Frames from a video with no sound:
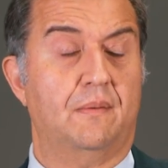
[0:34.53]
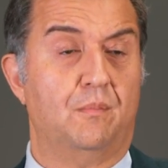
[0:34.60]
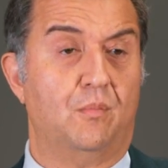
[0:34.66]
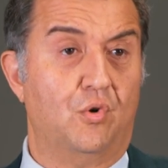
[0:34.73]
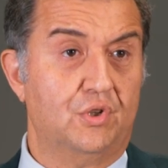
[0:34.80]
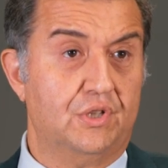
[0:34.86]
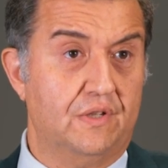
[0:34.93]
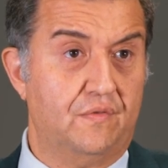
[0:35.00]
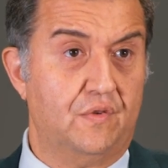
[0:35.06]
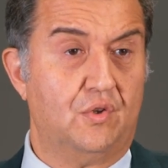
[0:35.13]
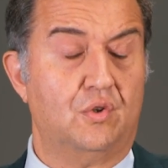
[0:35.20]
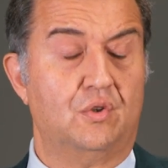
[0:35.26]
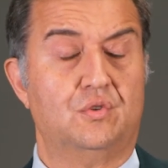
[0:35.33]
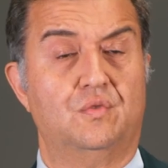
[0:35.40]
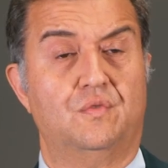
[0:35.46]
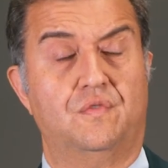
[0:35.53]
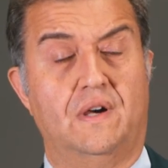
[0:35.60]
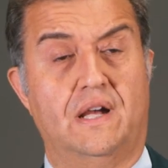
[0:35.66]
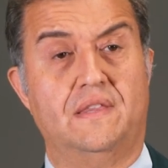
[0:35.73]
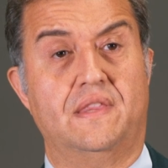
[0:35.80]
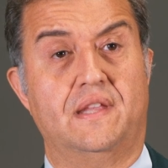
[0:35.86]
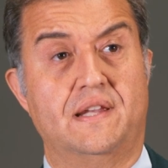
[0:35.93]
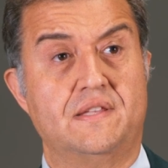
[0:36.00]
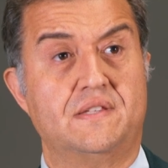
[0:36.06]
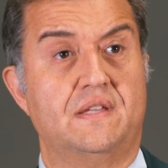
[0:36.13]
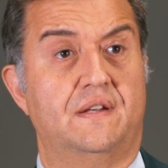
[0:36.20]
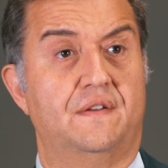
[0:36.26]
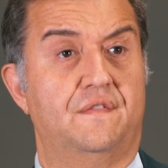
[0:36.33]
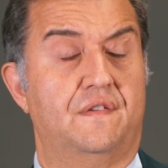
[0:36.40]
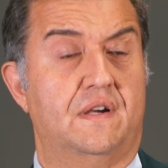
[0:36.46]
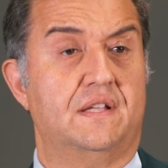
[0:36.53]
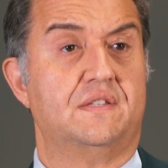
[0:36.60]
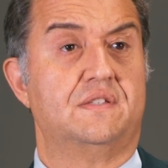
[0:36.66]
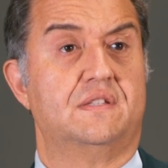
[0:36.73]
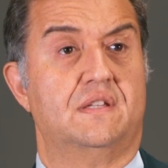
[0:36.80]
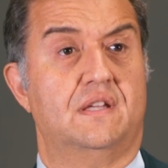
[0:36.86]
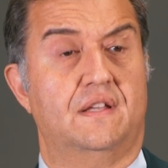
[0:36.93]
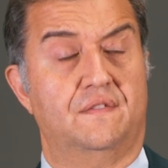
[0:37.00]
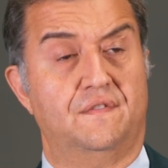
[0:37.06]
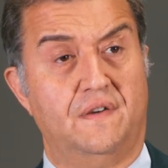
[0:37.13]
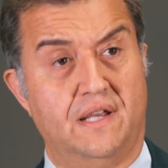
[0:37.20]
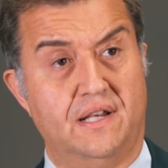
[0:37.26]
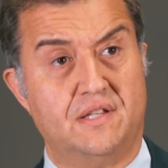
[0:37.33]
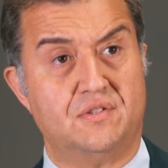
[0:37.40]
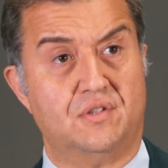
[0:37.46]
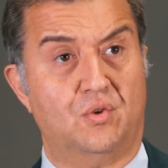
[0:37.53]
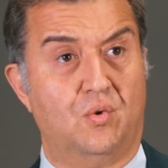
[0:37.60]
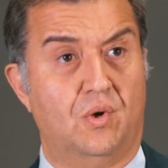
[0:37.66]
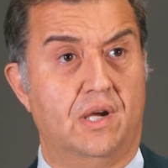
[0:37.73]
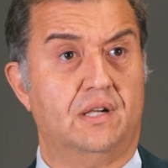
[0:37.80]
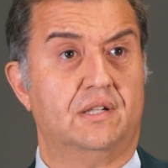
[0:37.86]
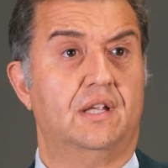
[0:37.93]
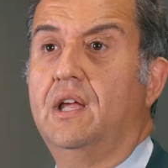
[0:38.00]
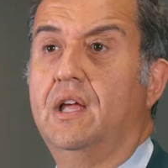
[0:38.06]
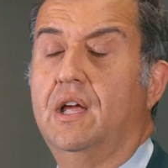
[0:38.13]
more difficult to find the necessary funds and finance required